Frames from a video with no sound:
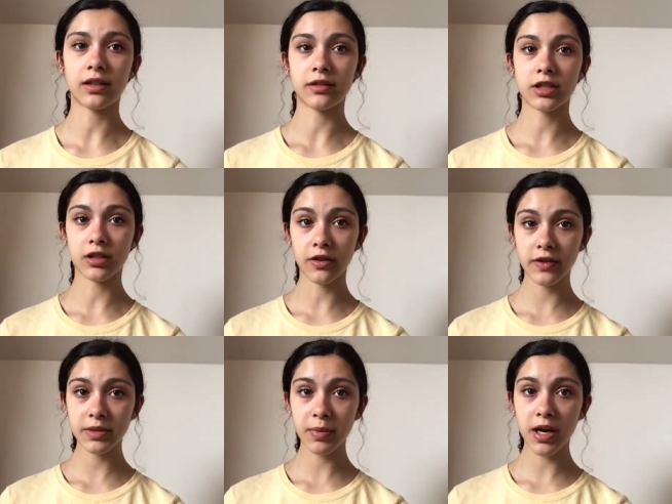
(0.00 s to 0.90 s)

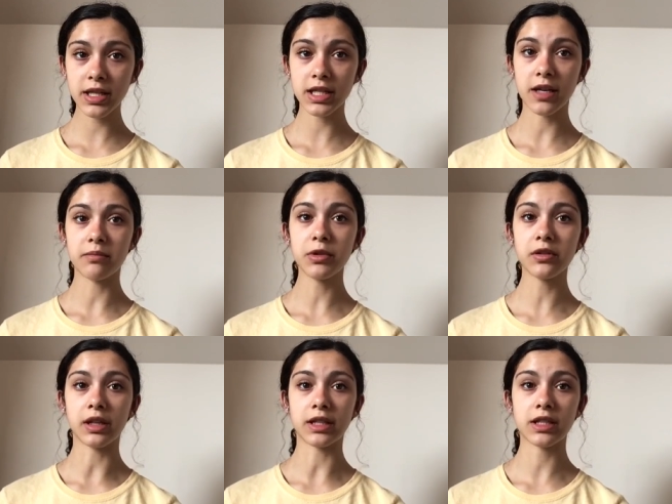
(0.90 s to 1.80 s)
surface ponds and
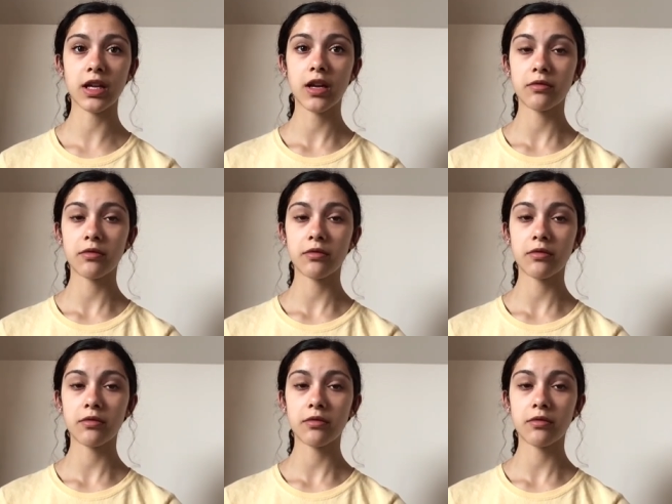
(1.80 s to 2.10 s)
moulins,